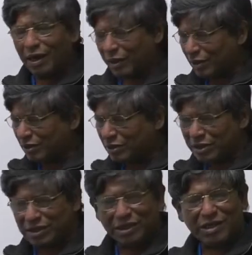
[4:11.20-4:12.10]

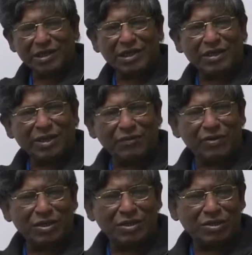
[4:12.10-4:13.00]
considering the
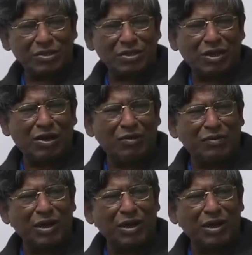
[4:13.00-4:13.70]
definitions of